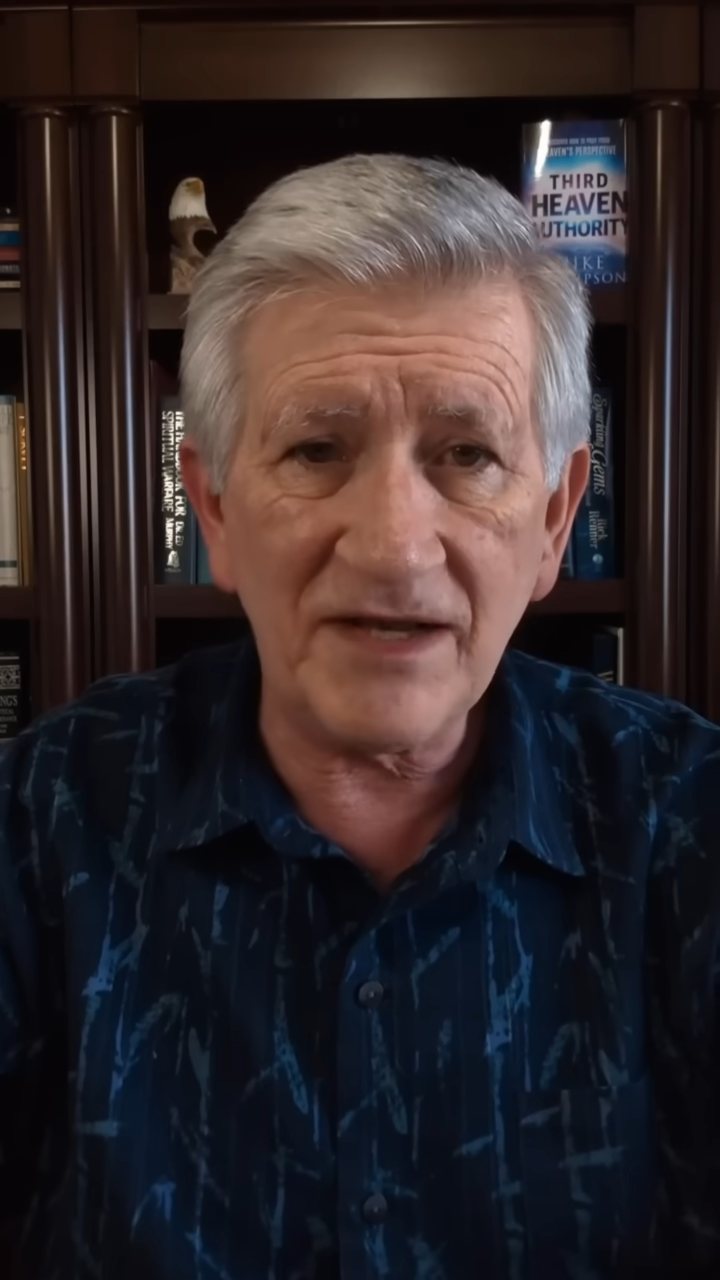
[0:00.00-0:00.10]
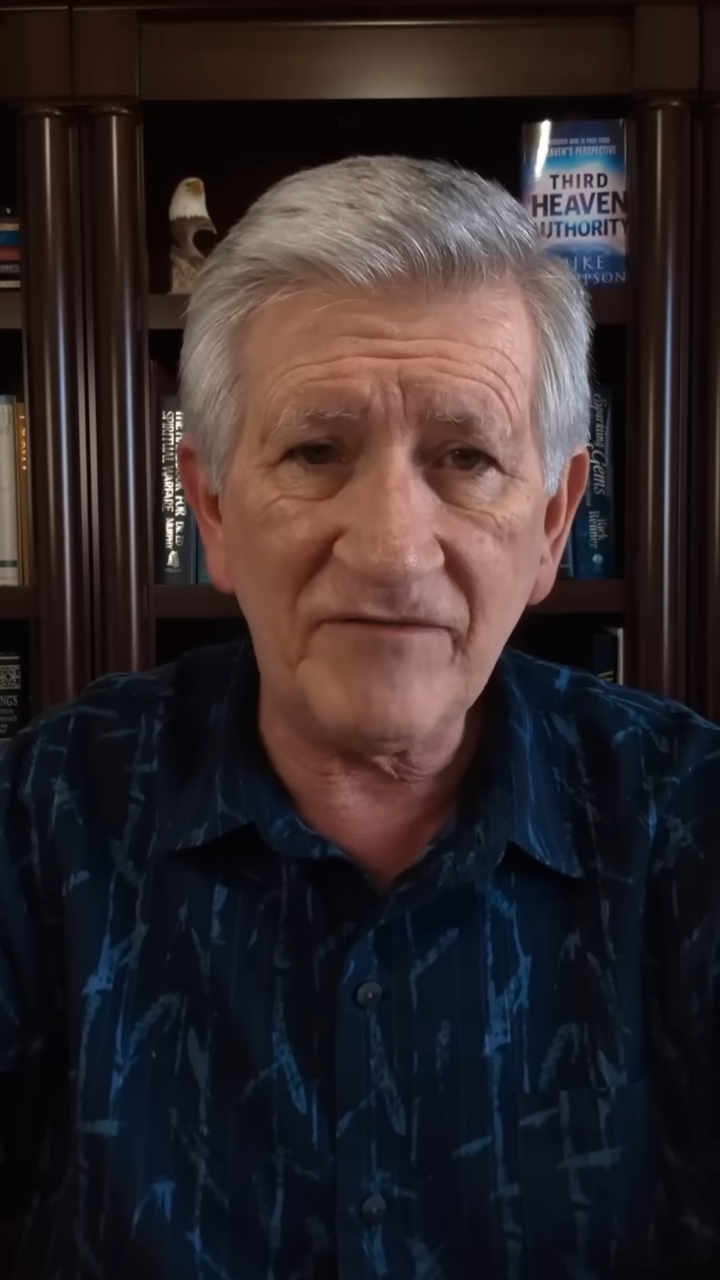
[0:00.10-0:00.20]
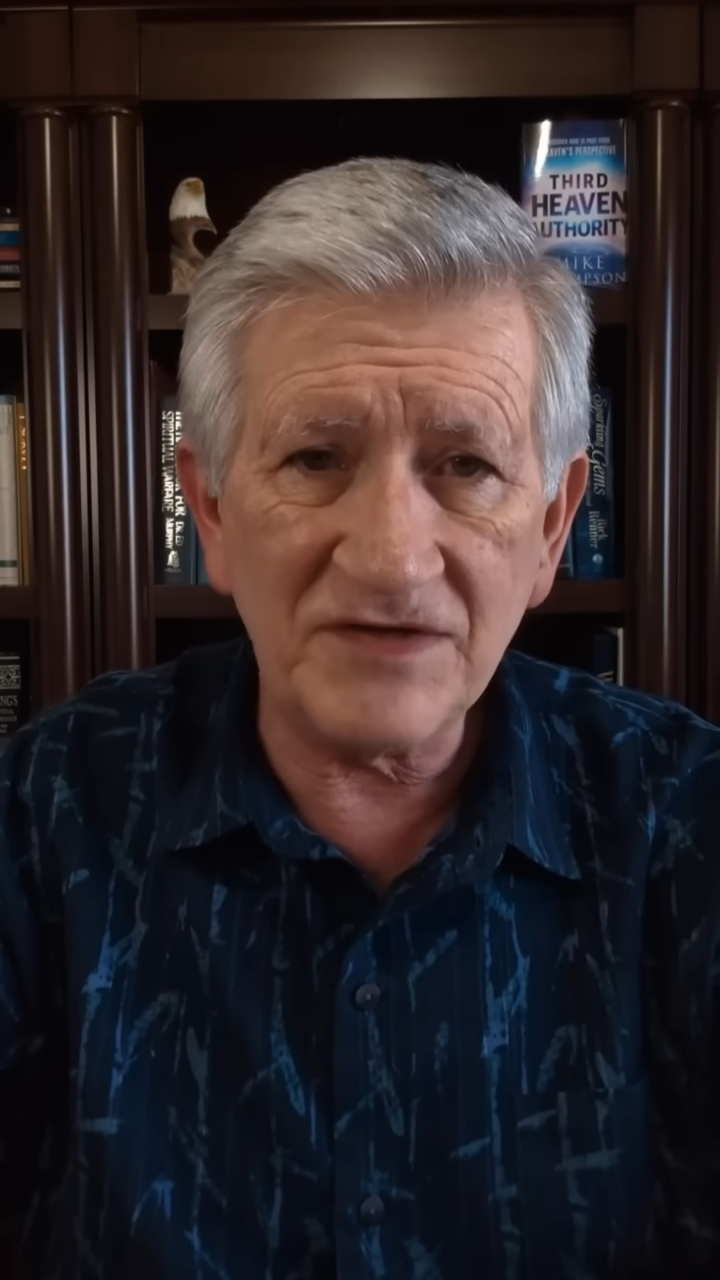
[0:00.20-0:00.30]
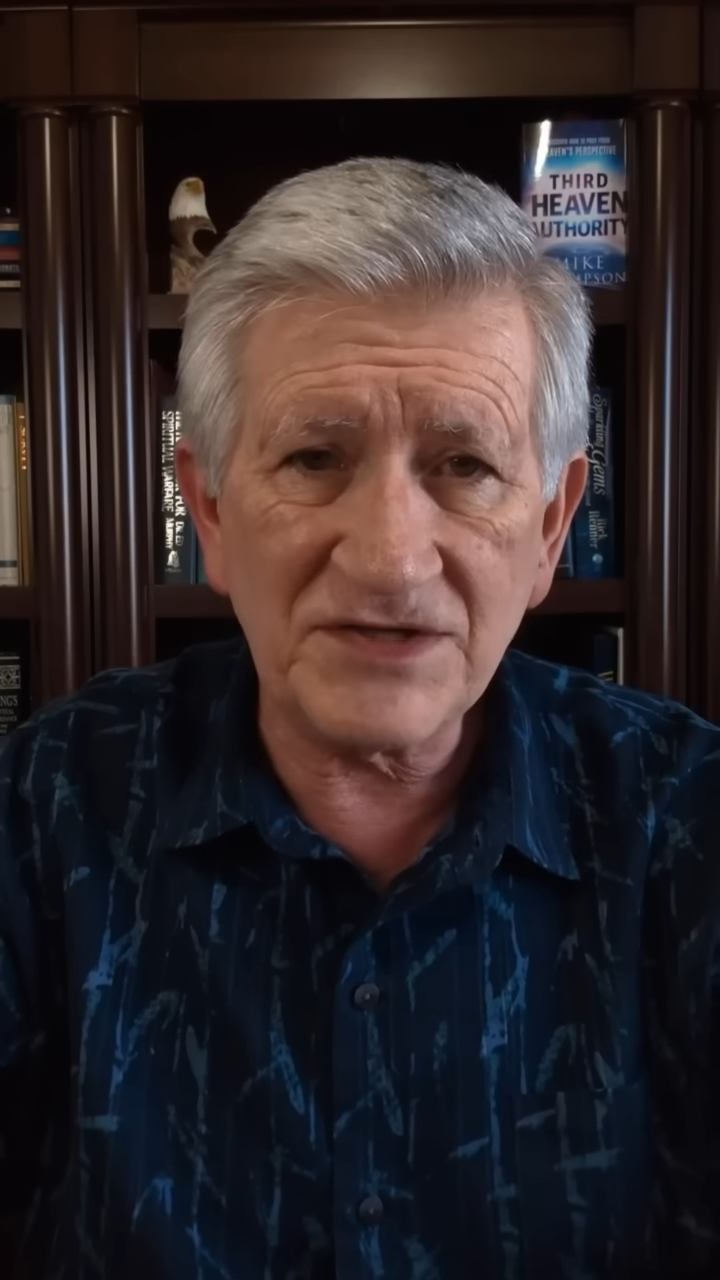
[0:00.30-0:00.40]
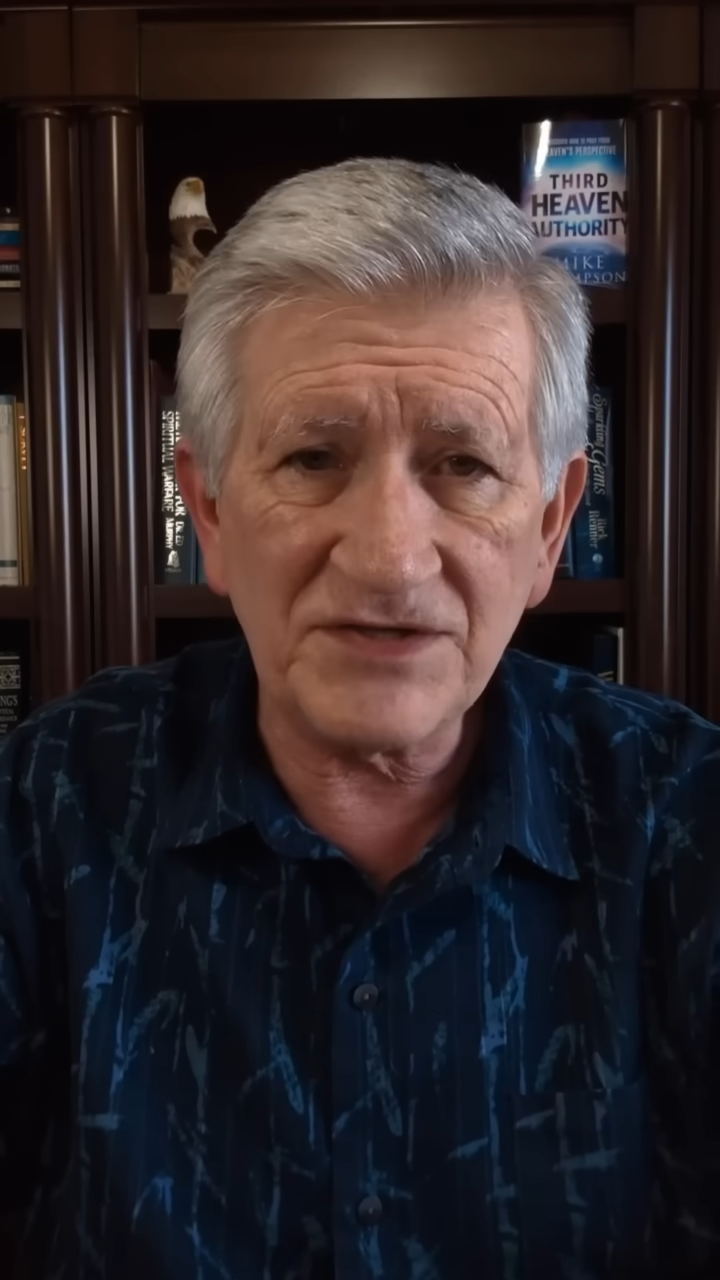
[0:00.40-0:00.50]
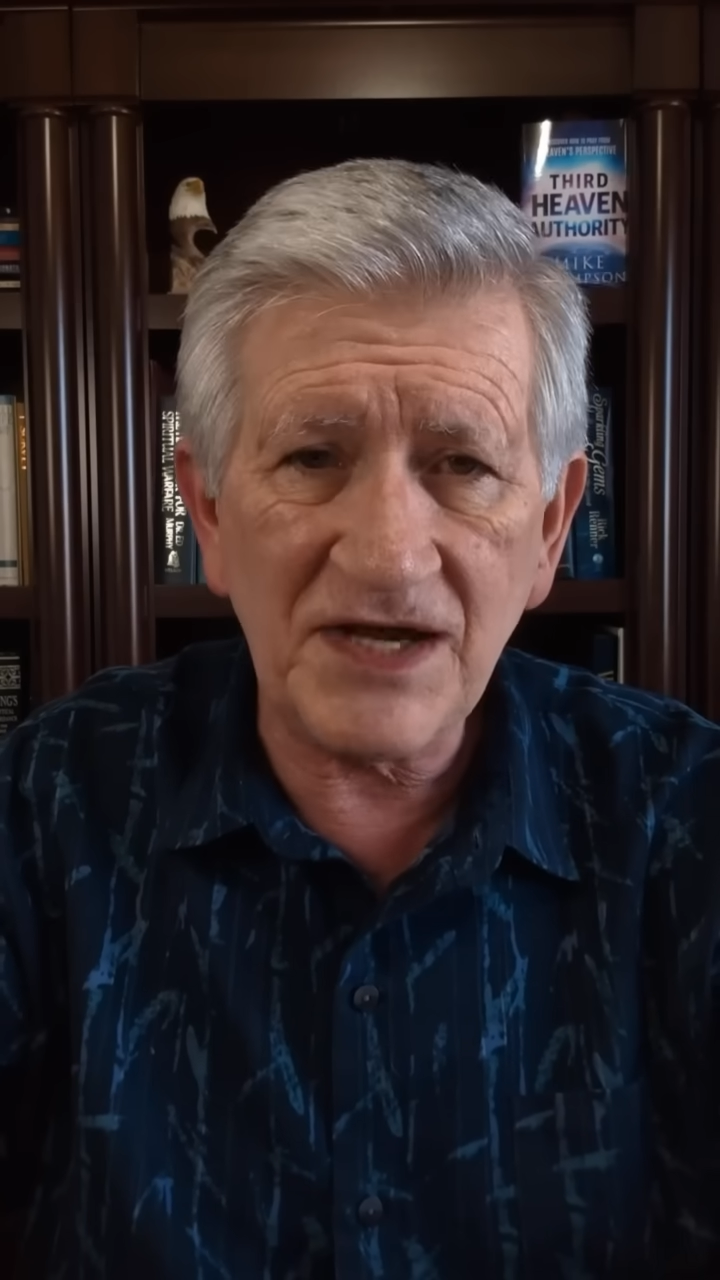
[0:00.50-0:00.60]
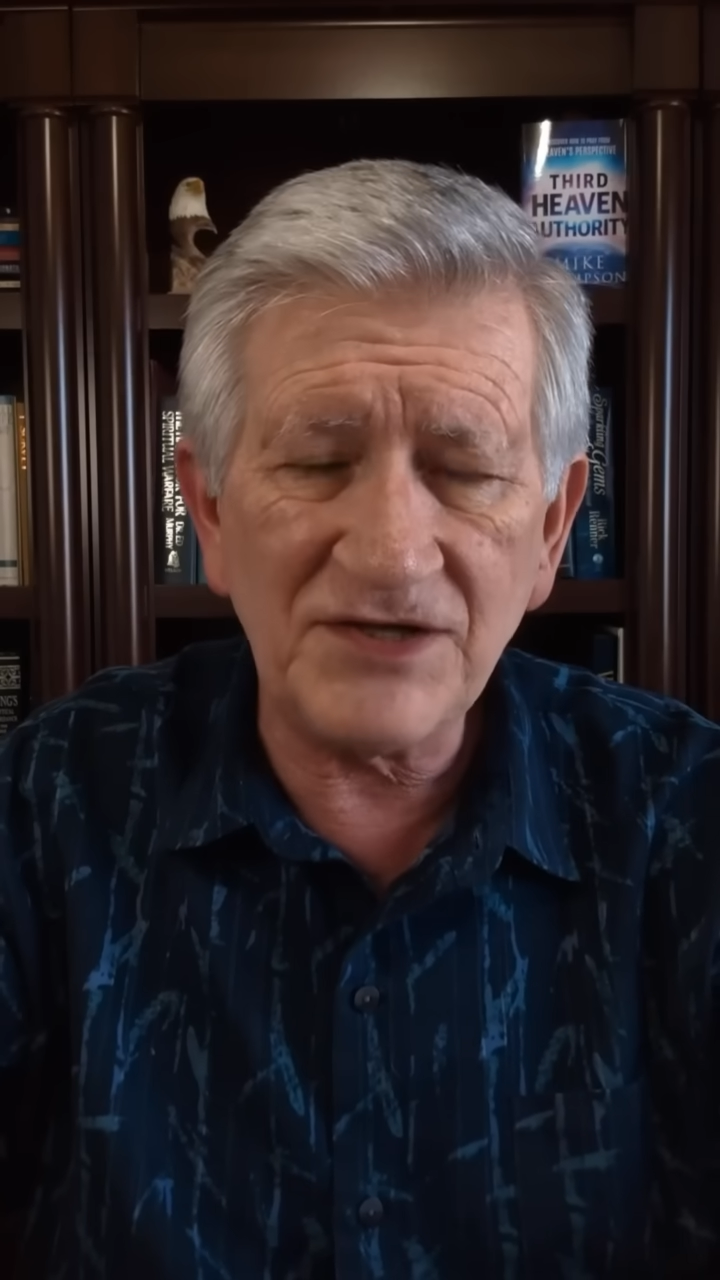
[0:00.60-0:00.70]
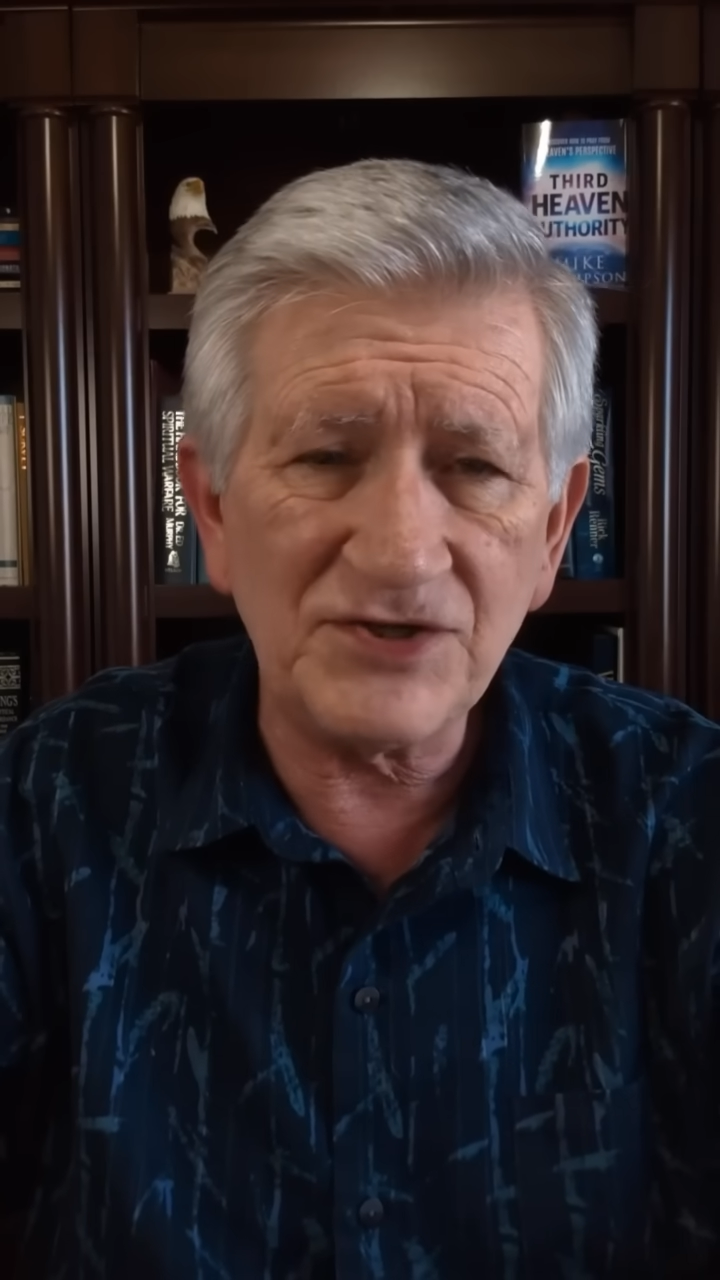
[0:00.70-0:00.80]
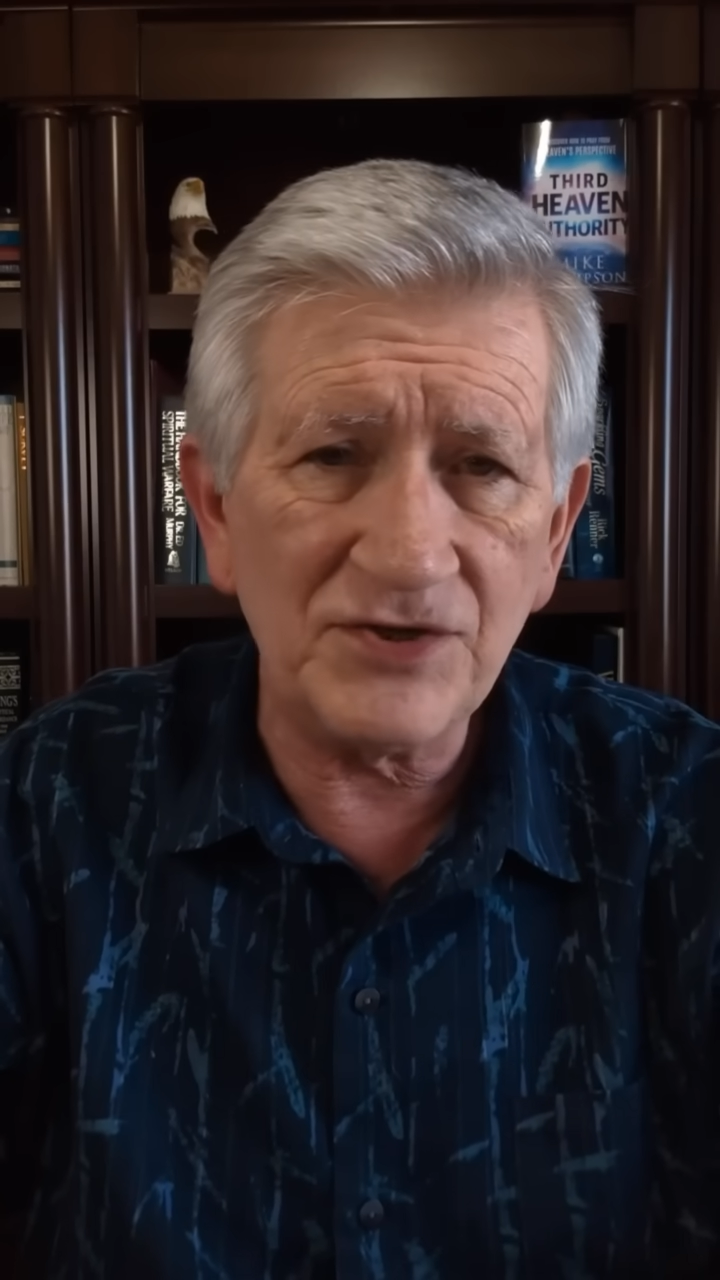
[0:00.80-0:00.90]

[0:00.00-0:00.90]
visitation